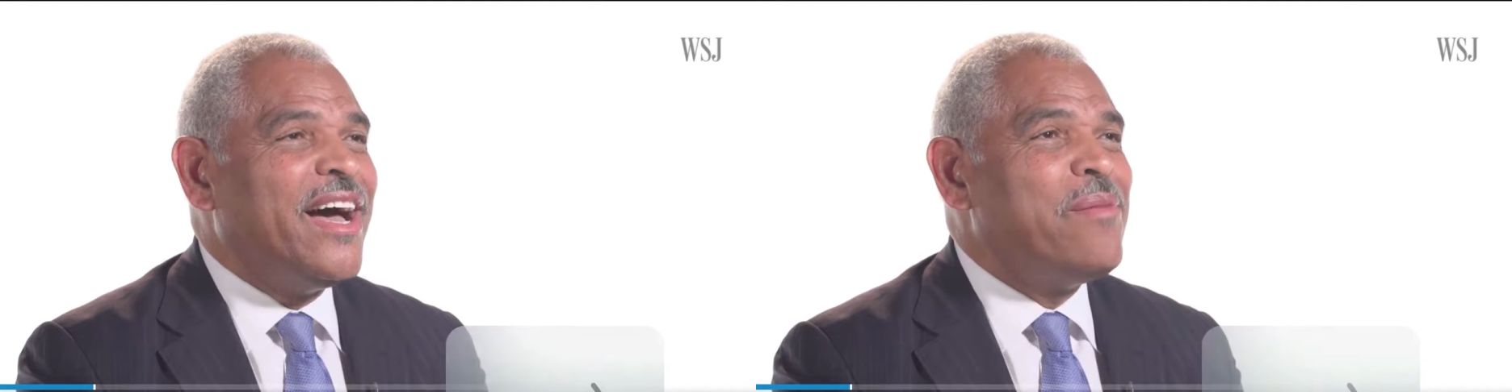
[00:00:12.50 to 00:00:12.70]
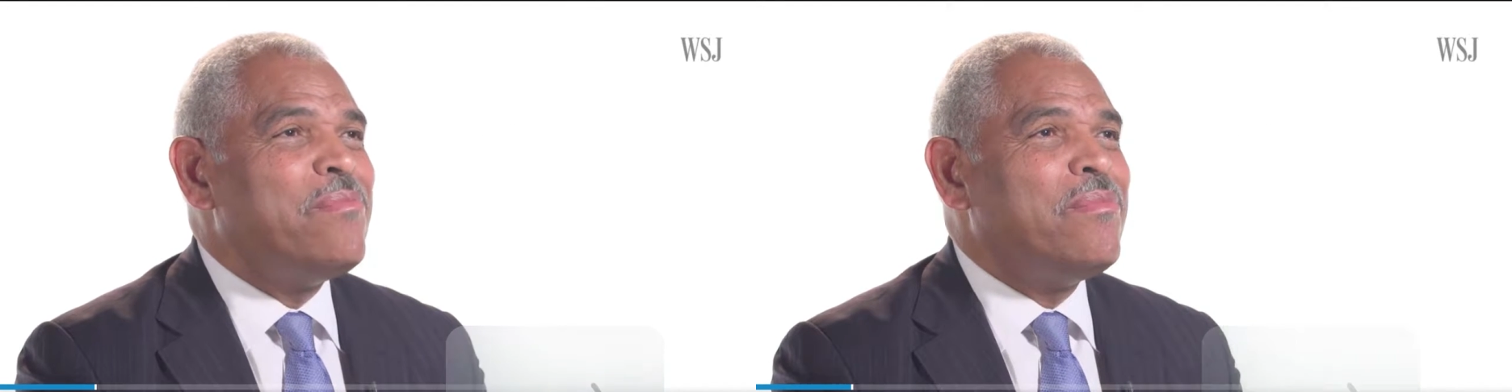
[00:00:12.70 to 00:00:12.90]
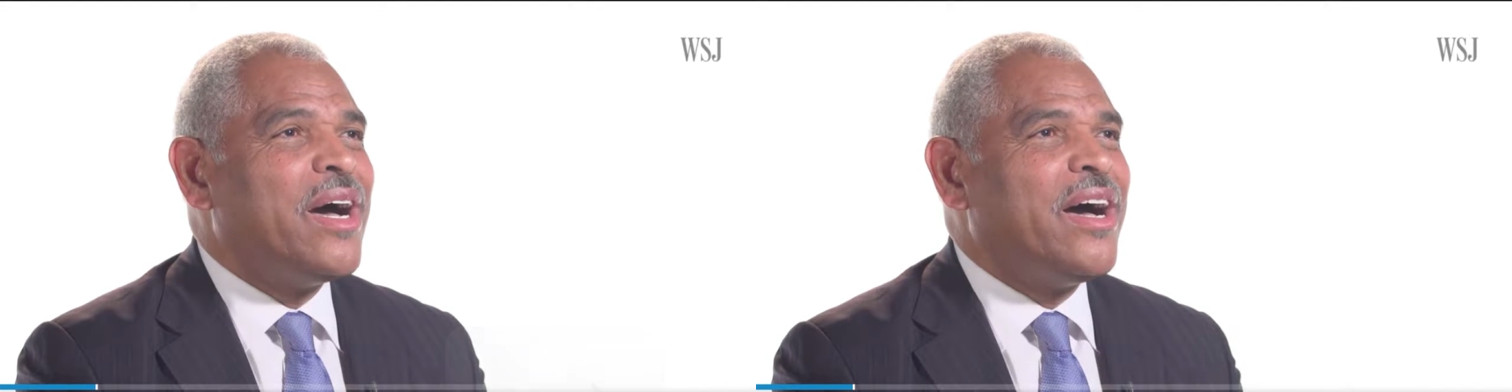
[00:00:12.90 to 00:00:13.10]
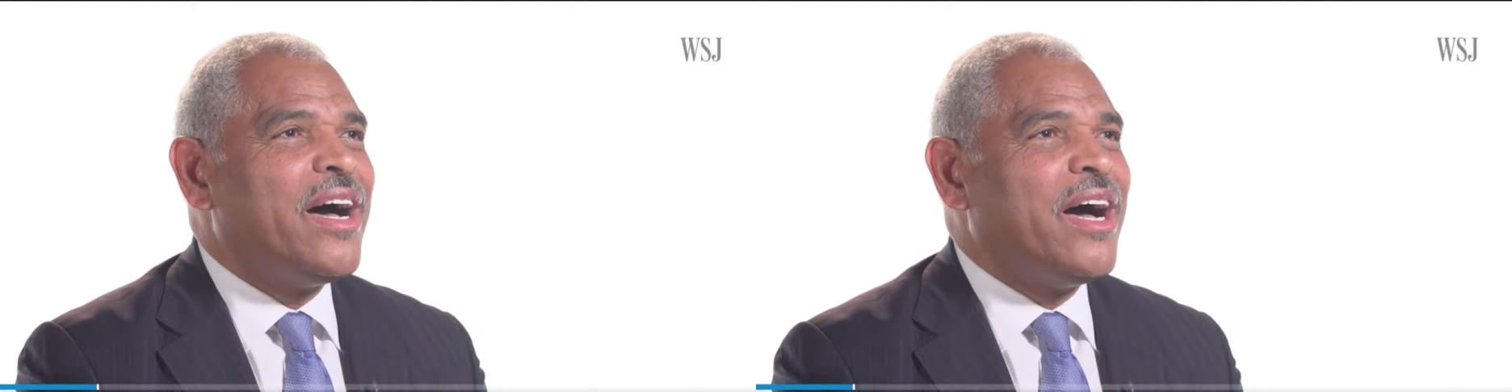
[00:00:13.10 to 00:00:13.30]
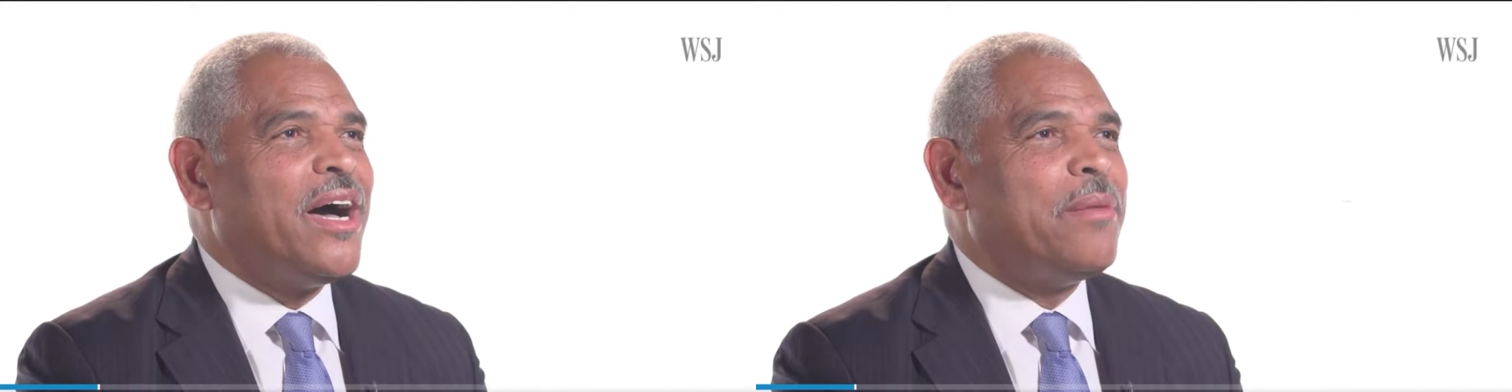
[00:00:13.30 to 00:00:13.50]
I'm
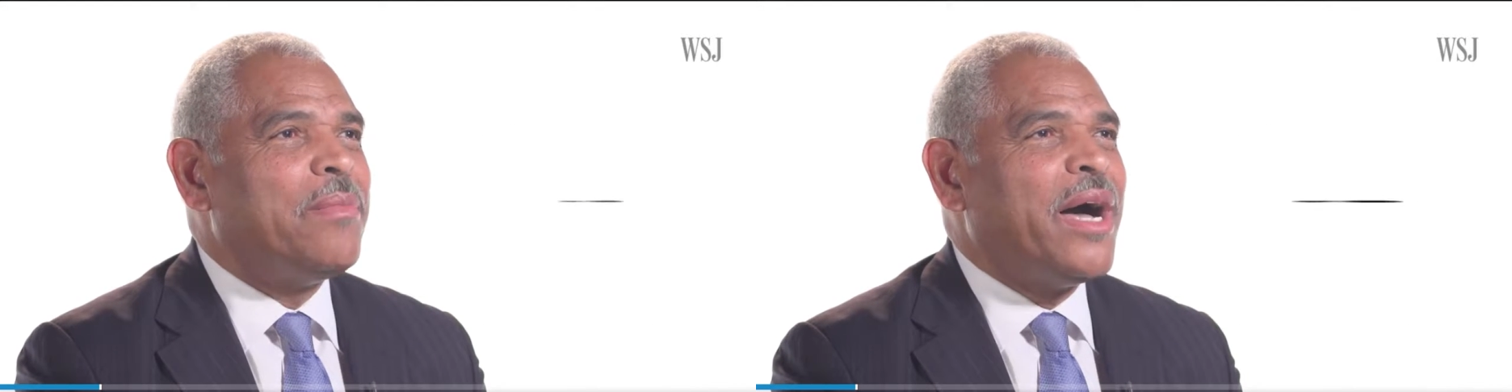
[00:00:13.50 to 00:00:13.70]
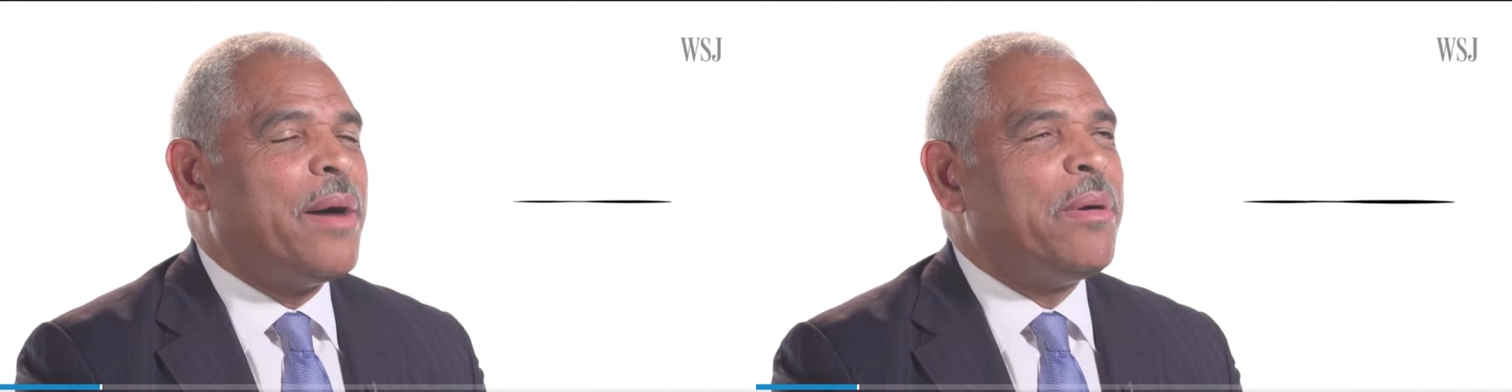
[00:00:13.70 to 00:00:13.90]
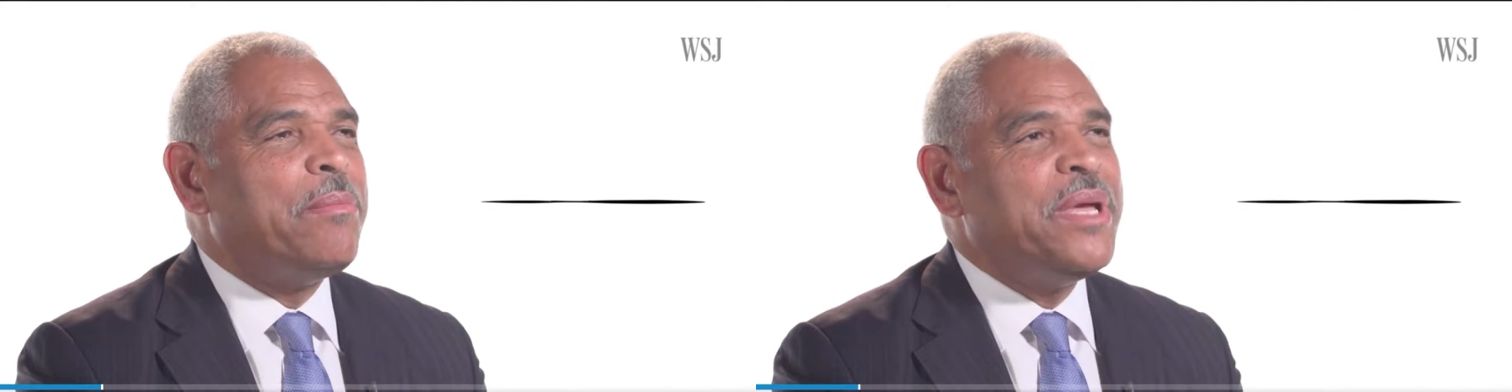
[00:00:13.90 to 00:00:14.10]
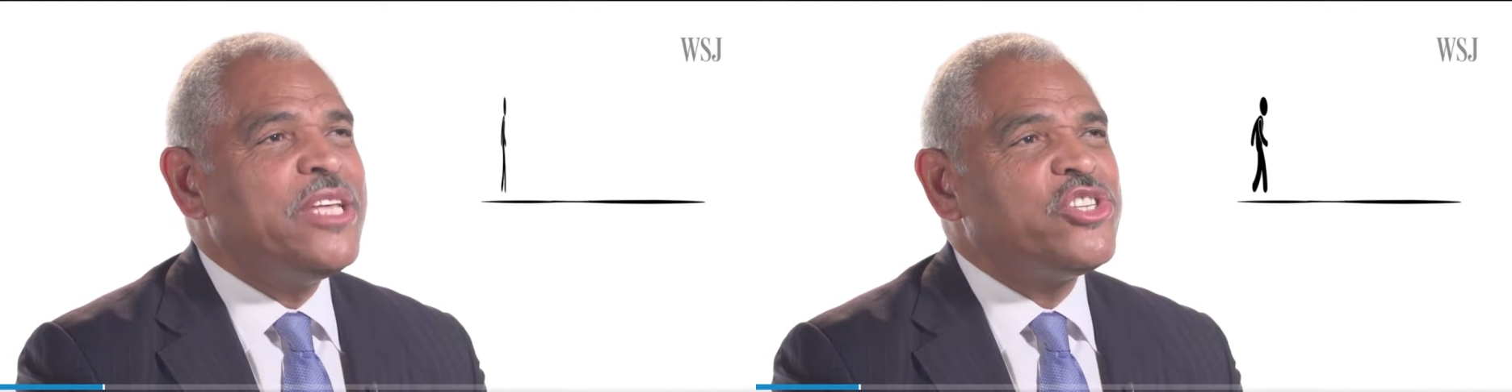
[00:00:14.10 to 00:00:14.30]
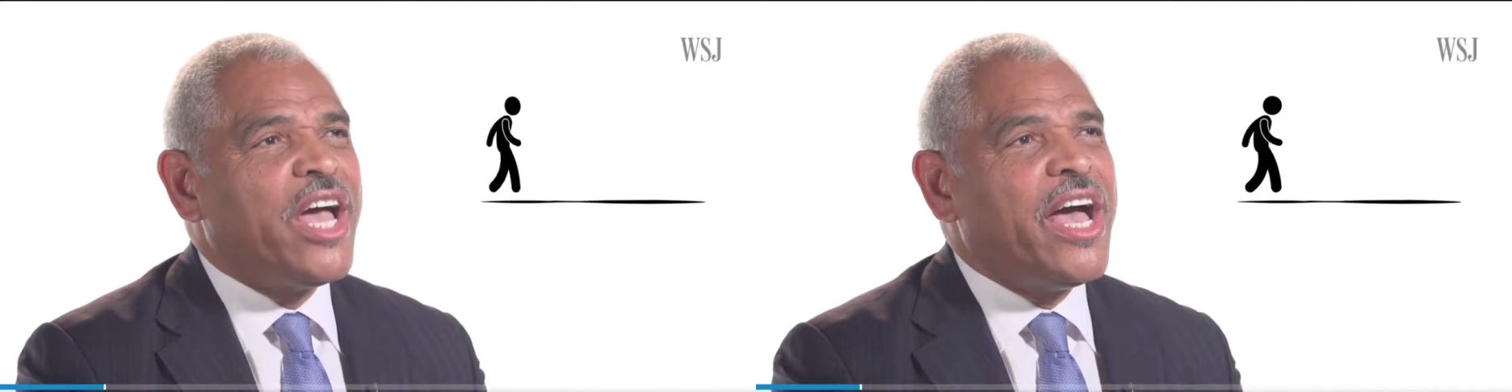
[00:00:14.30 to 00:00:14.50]
um, I'm a
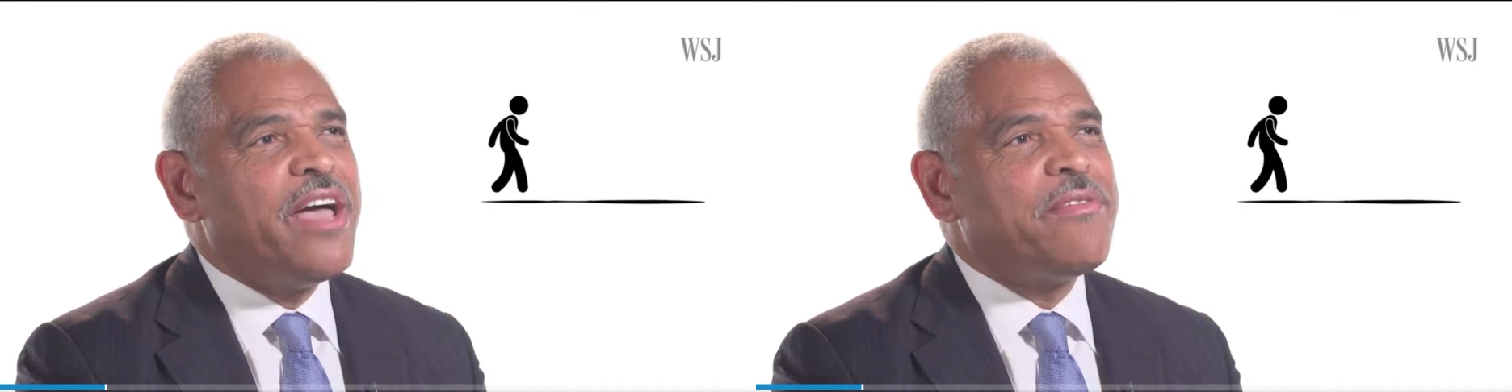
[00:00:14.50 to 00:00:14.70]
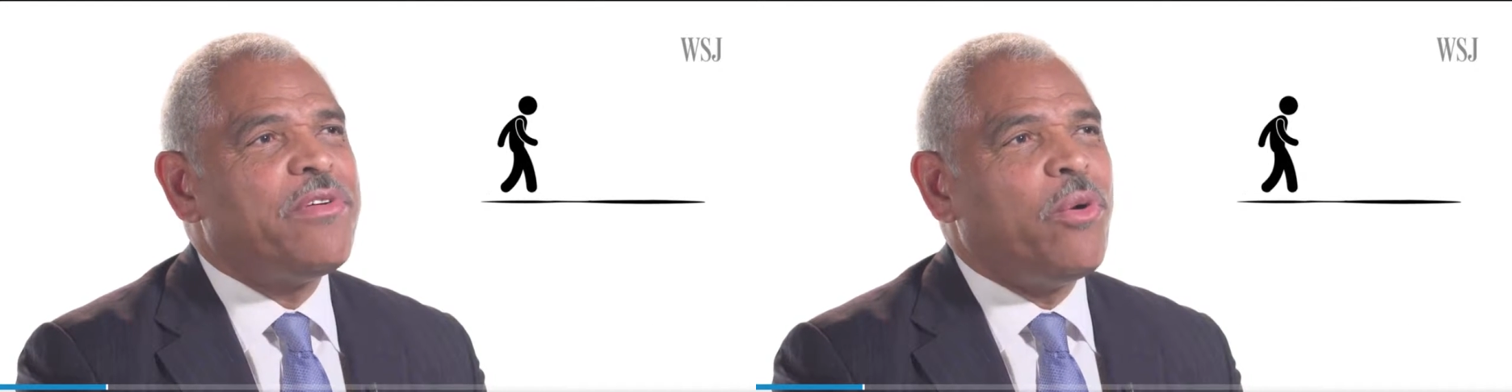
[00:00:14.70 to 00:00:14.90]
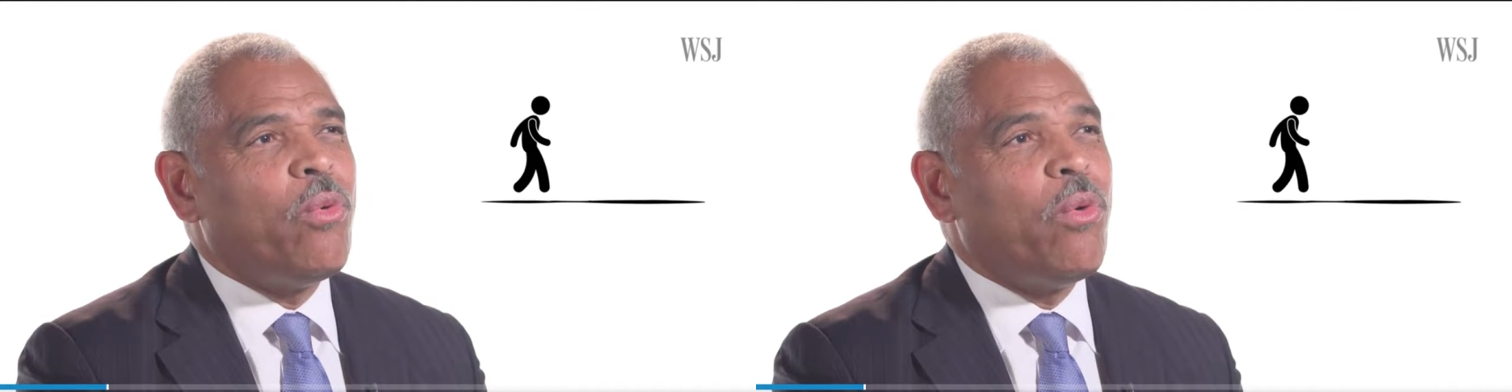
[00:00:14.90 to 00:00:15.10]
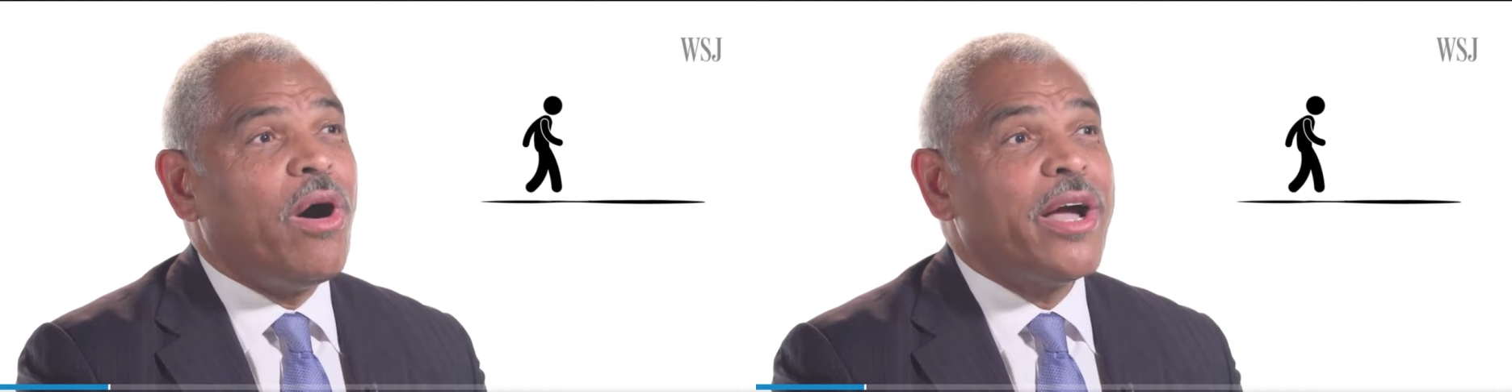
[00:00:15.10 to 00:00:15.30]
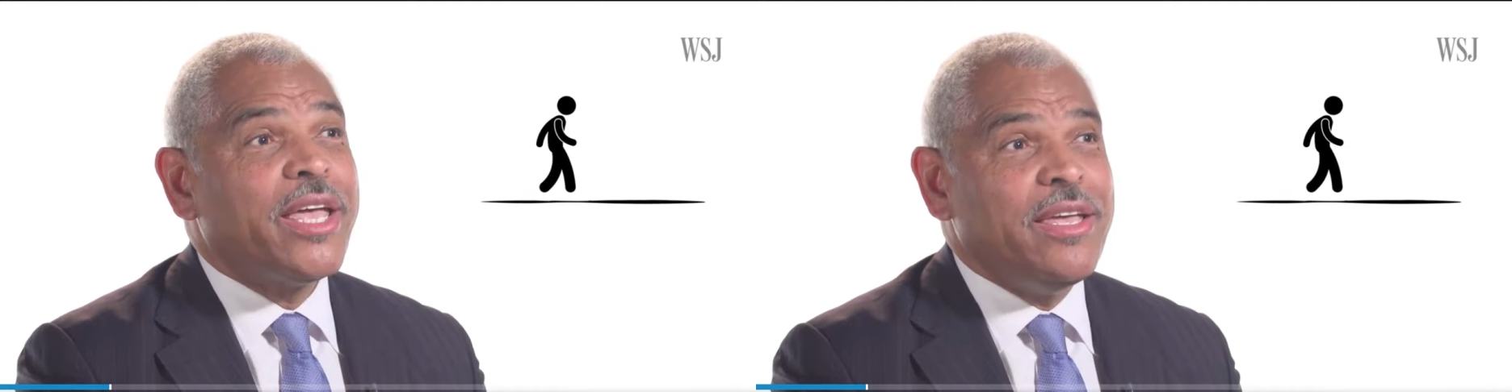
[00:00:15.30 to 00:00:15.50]
beach guy for
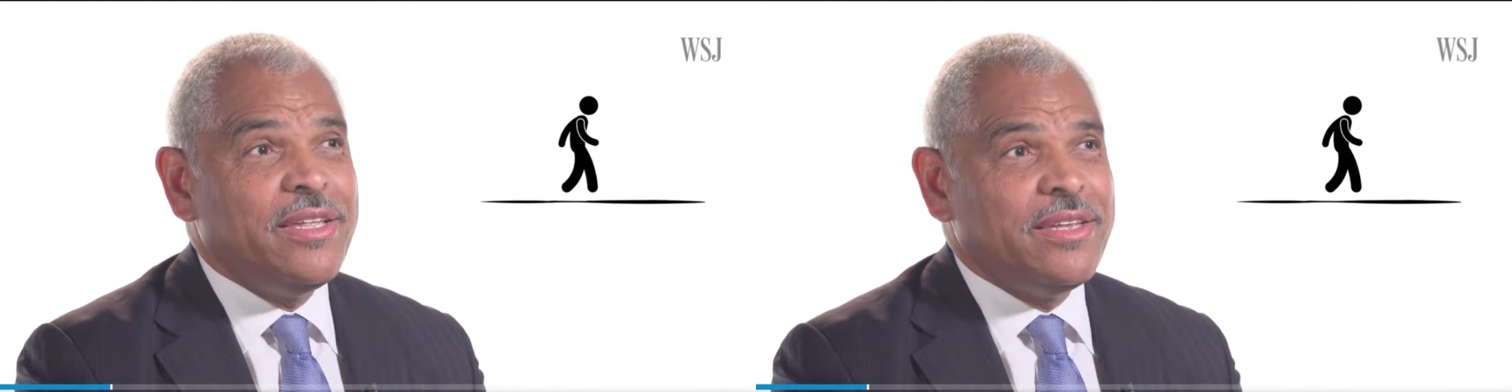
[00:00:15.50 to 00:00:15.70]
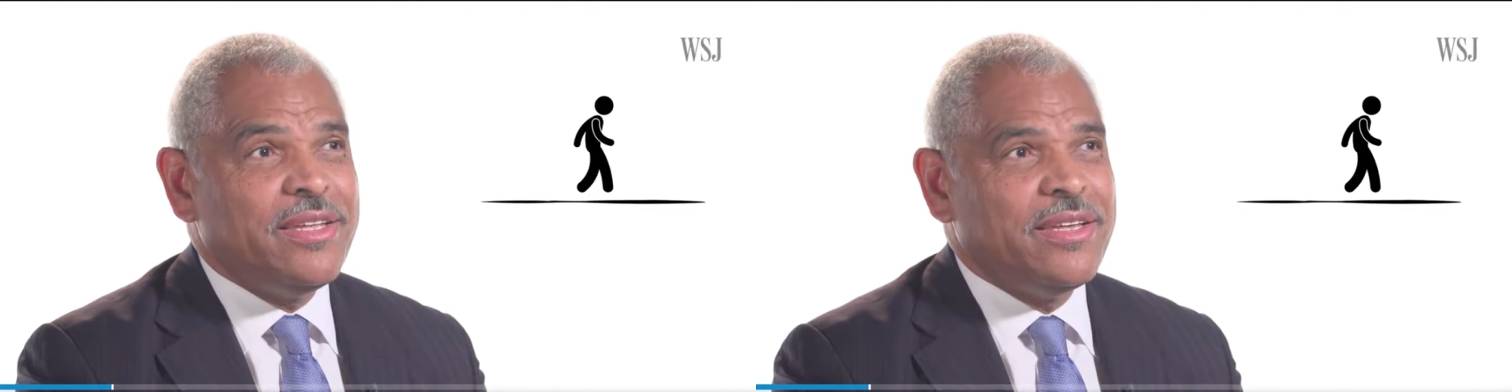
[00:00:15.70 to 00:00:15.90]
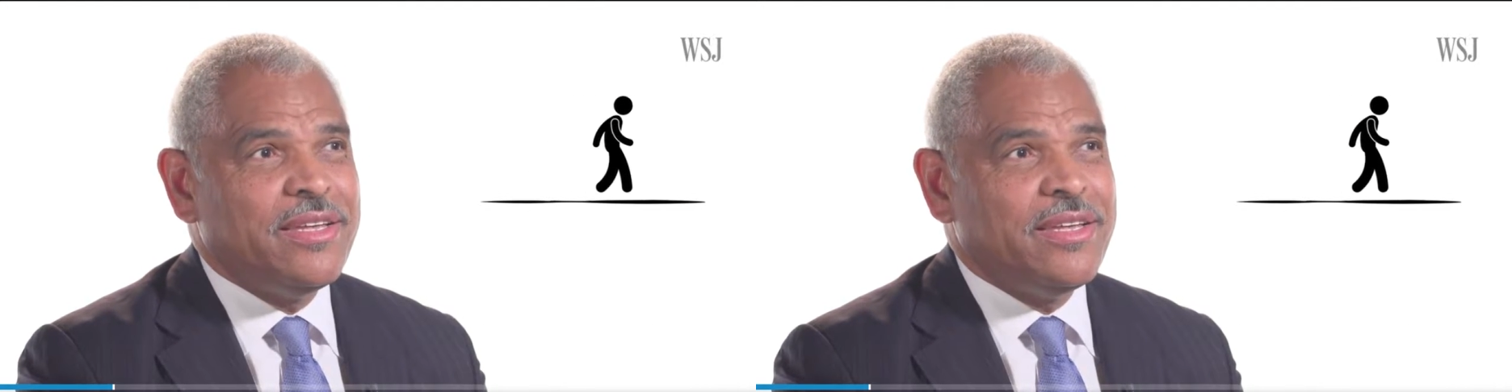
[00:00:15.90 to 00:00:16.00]
walking